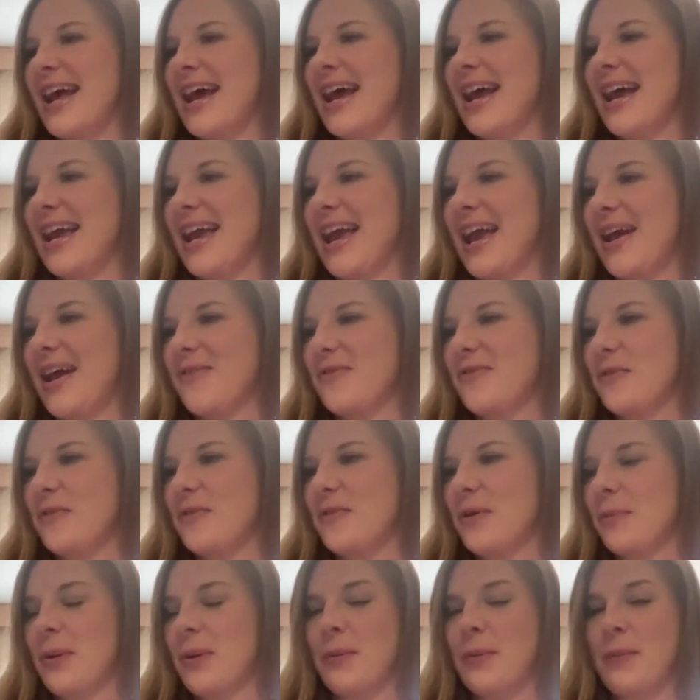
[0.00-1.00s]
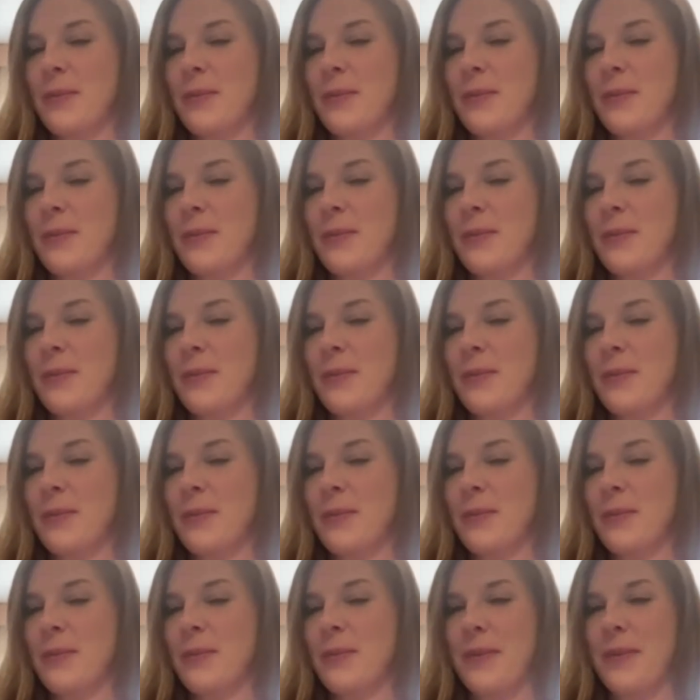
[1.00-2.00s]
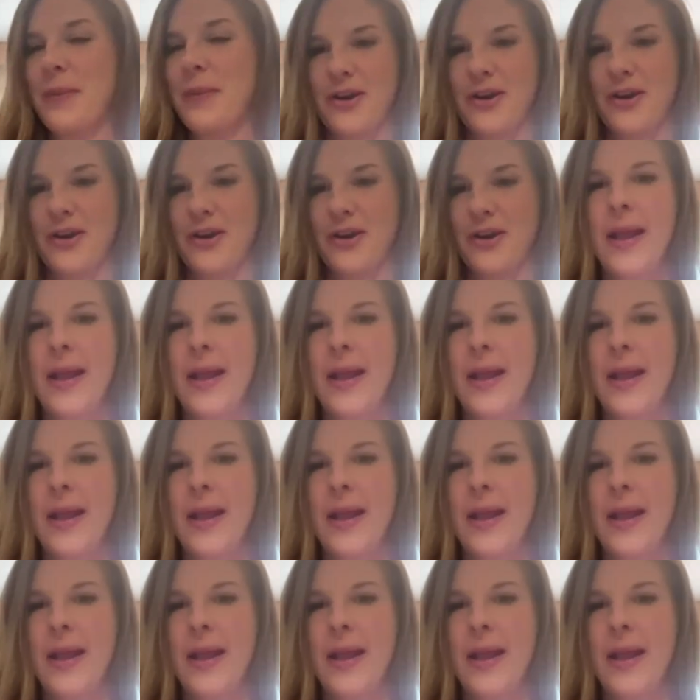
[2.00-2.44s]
I have prepared for you,